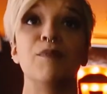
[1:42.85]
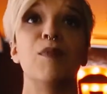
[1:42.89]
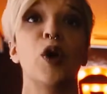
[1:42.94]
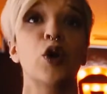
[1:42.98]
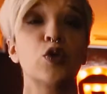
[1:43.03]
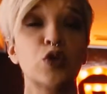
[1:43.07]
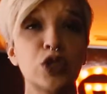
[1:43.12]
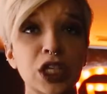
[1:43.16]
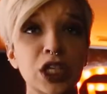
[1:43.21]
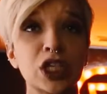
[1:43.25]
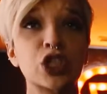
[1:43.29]

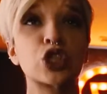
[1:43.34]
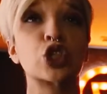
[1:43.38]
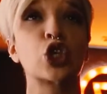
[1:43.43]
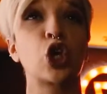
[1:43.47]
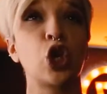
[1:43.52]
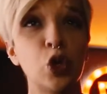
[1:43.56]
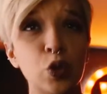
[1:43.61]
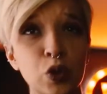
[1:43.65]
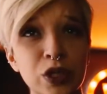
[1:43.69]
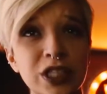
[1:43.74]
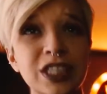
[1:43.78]
most
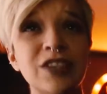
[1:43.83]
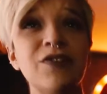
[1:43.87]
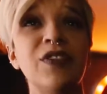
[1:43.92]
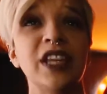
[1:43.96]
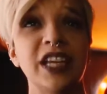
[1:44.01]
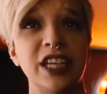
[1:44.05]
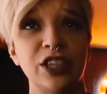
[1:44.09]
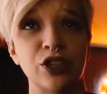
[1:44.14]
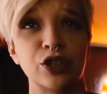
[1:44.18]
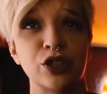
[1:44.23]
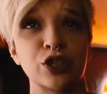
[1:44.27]
exclusive
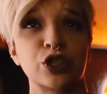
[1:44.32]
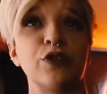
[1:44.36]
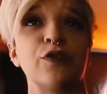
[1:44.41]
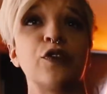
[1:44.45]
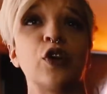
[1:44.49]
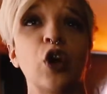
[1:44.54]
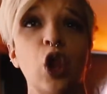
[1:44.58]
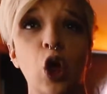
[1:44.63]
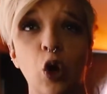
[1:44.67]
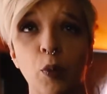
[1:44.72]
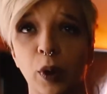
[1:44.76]
leaders
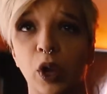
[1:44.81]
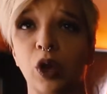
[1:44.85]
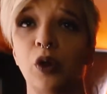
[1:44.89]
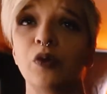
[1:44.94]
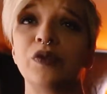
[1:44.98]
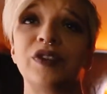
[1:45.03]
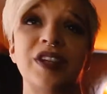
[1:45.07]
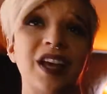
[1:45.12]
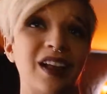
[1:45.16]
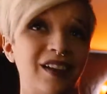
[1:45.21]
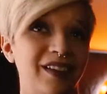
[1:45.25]
of global
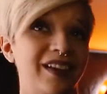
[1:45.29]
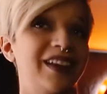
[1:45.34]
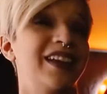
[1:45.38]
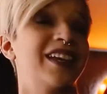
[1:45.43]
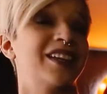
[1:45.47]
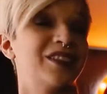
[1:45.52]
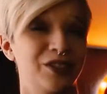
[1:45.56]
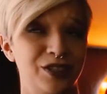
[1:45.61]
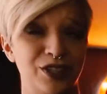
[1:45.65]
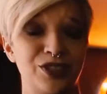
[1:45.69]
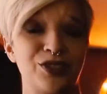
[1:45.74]
hotel
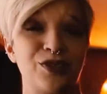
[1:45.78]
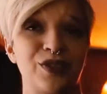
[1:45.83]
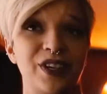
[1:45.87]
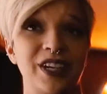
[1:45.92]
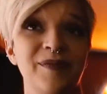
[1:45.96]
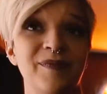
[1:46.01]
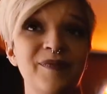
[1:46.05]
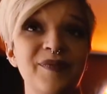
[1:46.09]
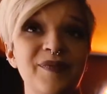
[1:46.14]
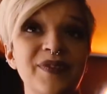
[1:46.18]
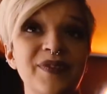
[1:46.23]
industry.